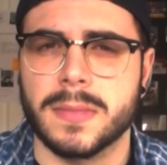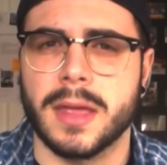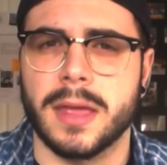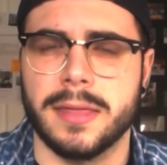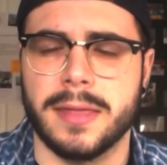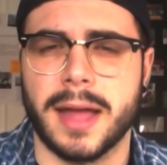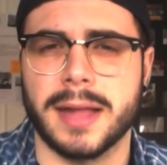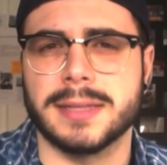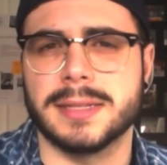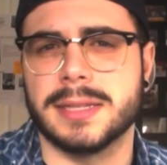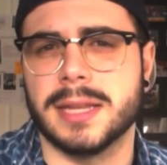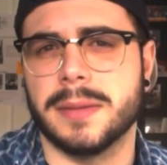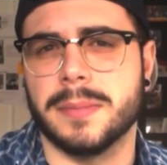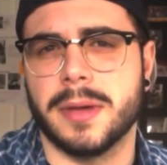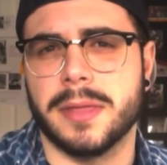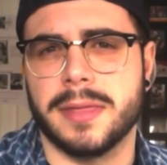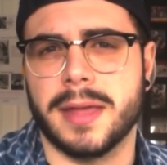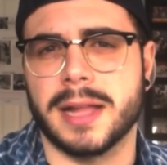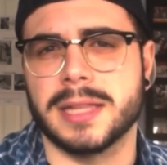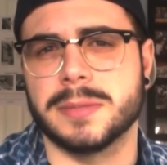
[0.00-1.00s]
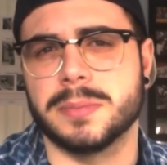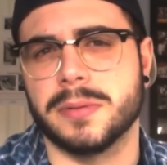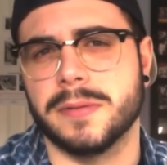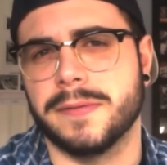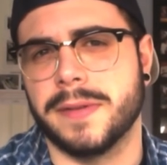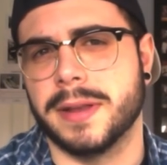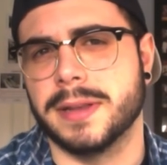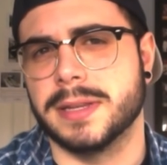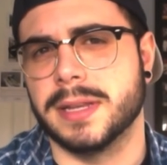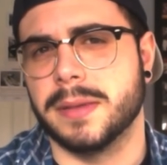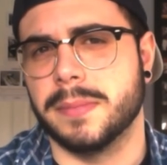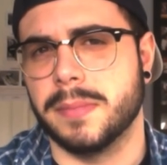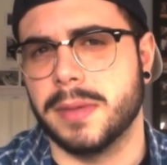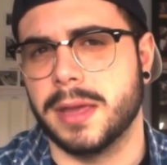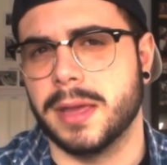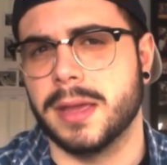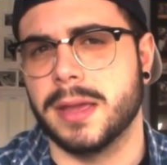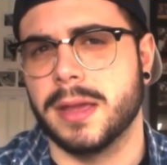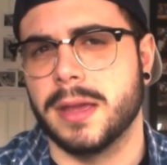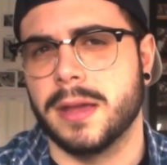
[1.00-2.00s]
That stigma, that's preventing
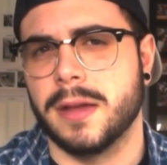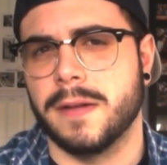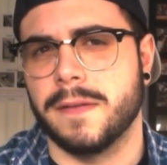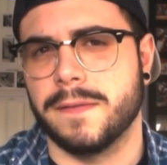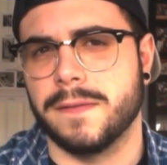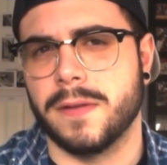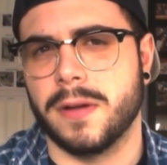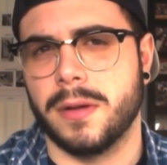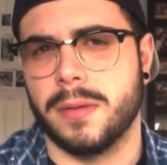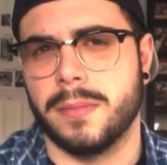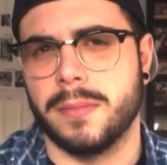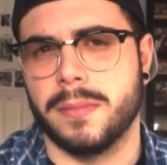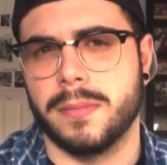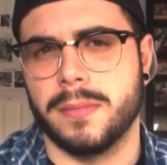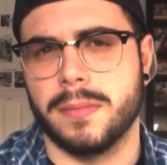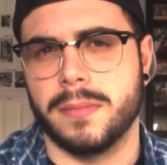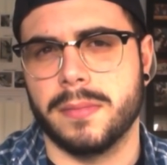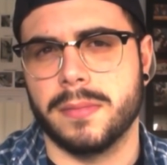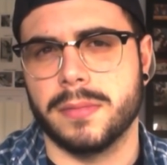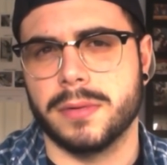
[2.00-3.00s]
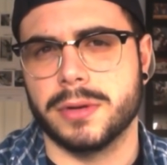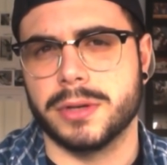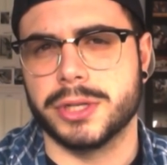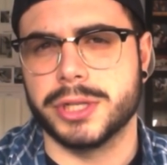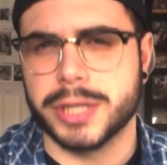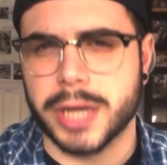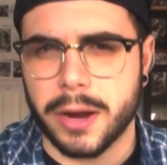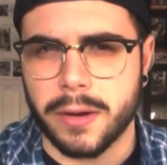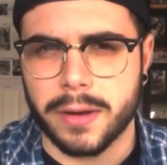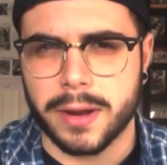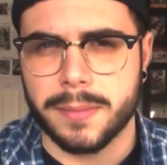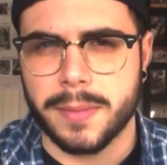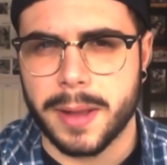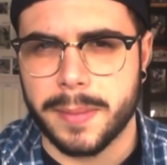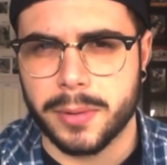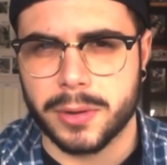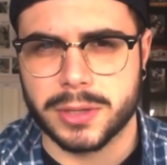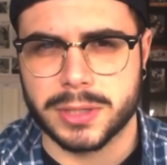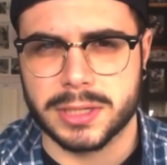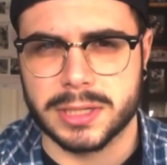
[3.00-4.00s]
me from sharing my
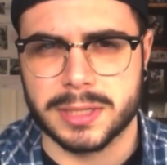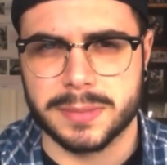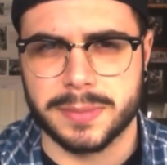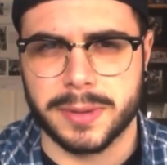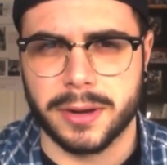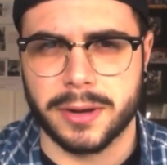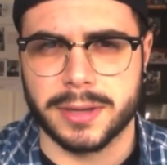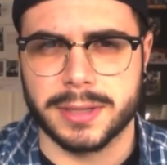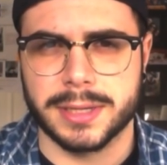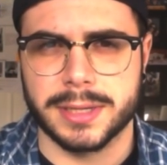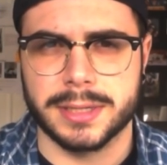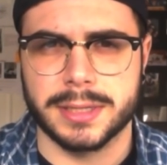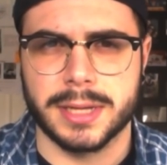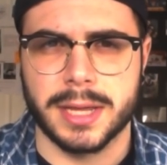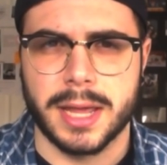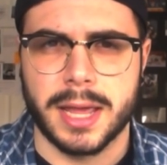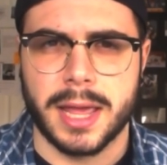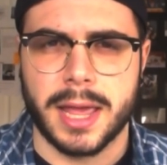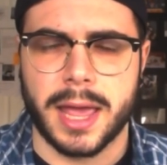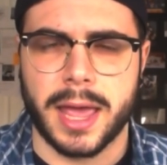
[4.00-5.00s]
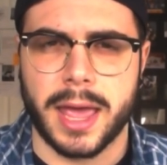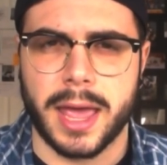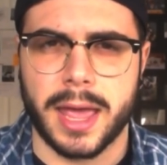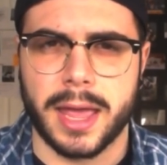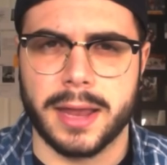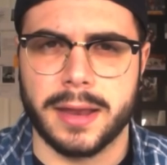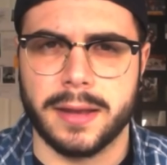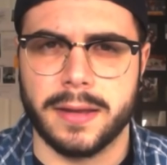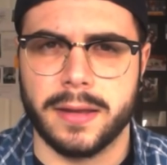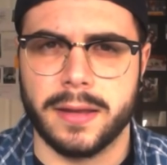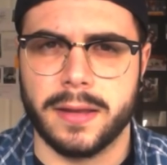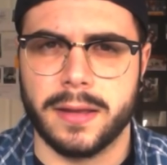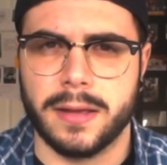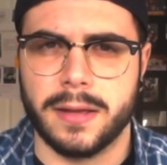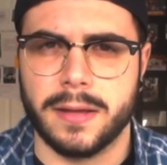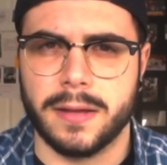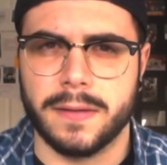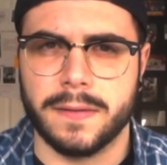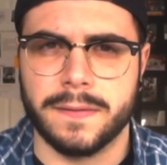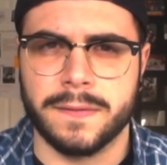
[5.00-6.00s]
personal experiences and
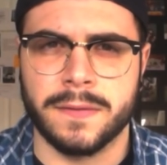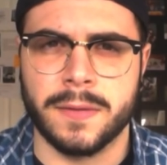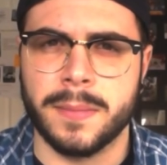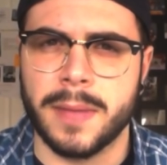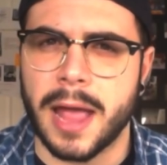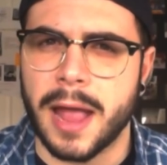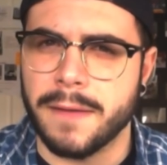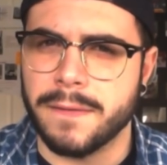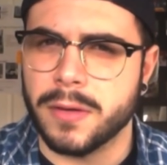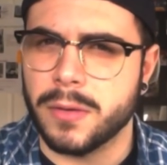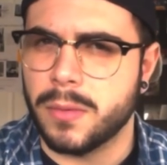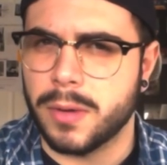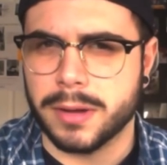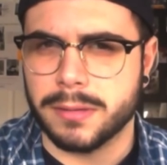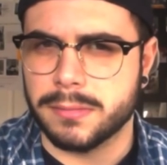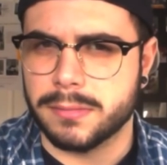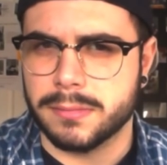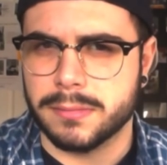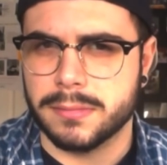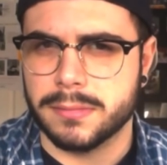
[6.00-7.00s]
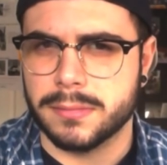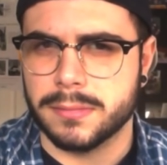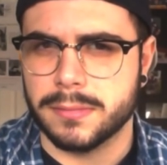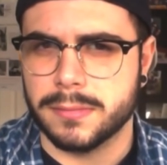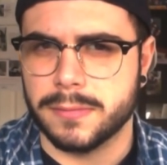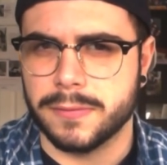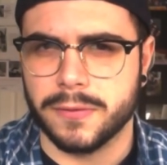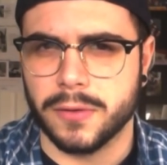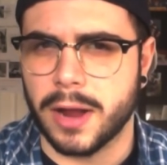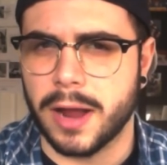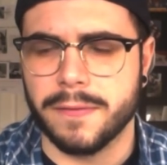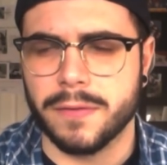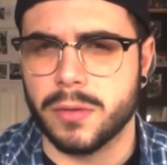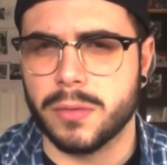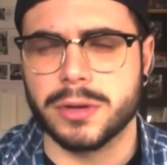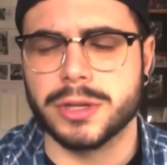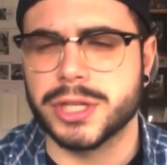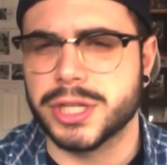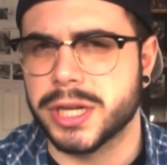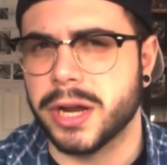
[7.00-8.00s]
for everyone
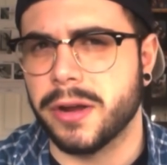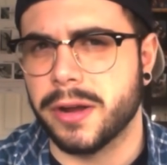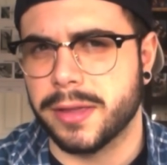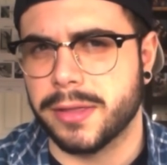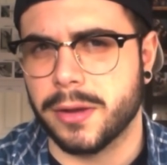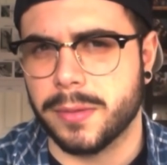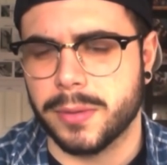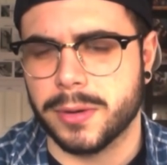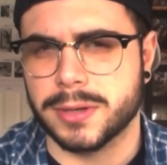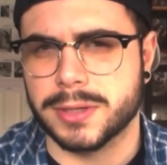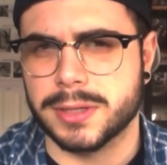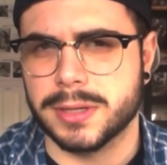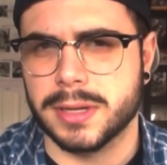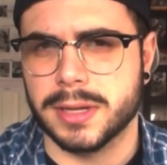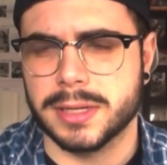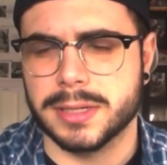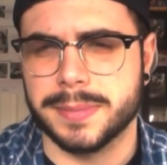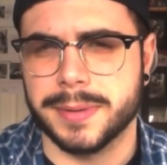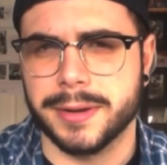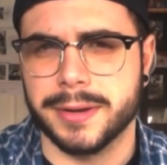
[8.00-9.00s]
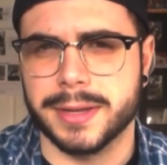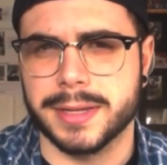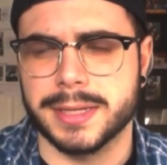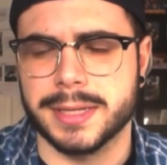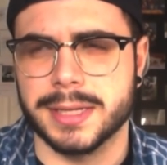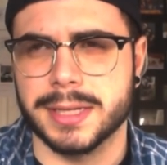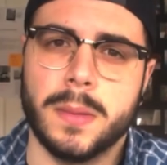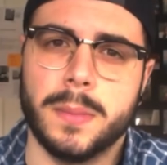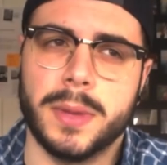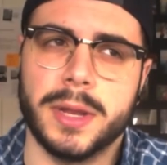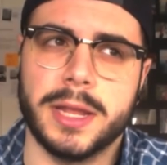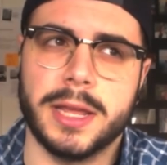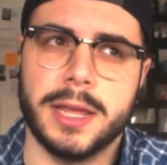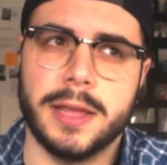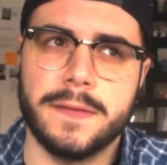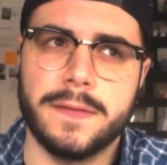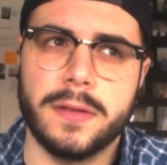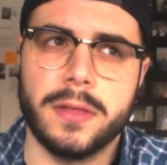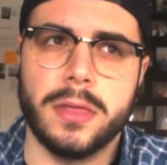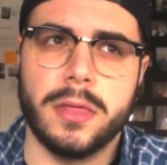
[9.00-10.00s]
sharing their personal experiences. But
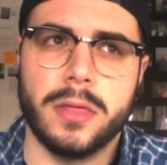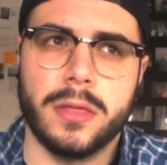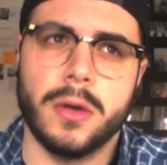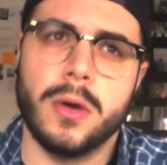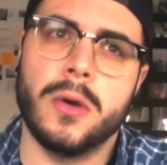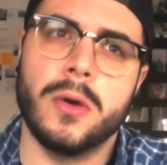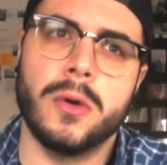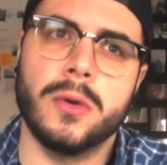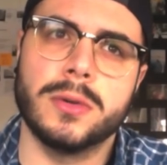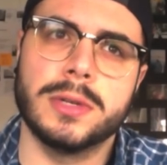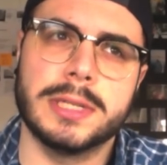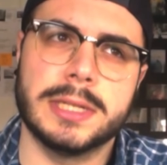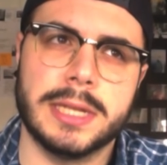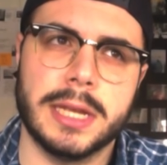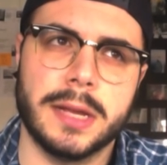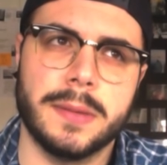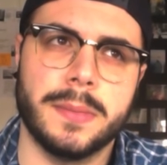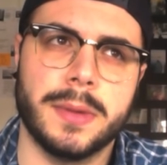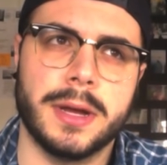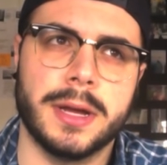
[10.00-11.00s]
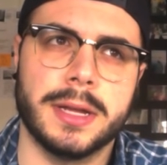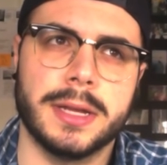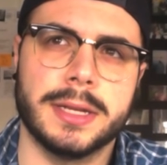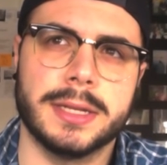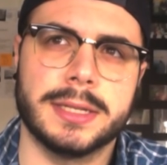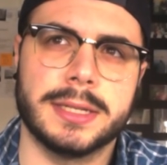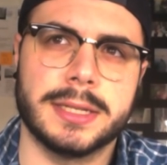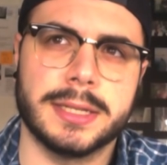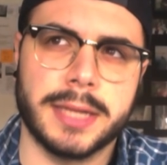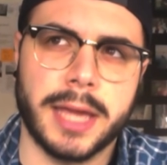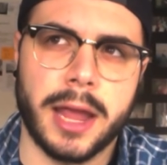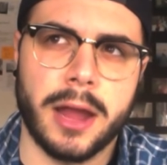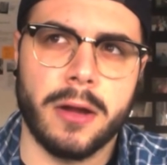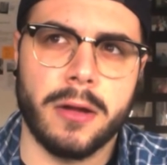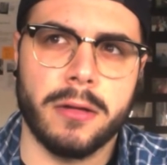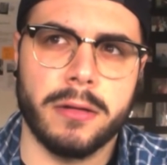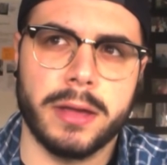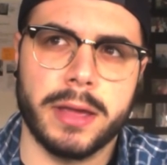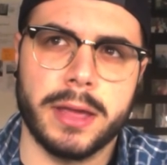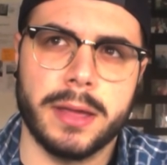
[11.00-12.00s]
even though stigma is
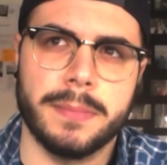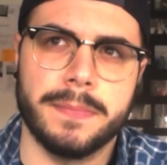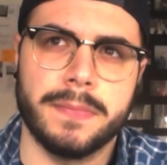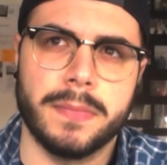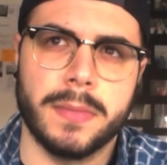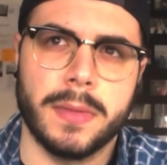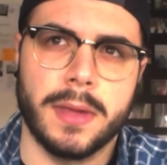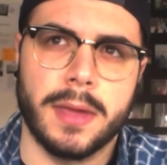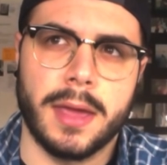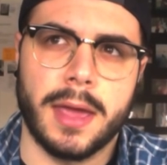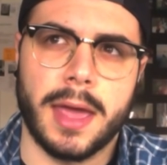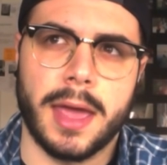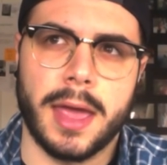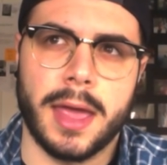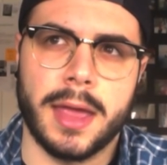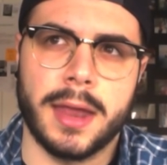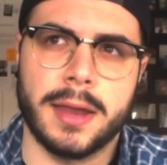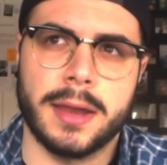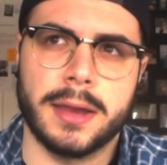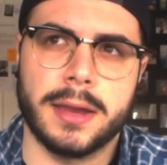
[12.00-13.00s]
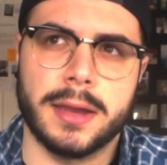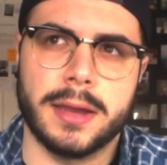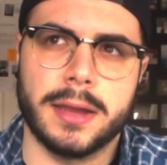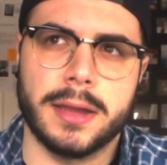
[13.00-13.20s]
scary, and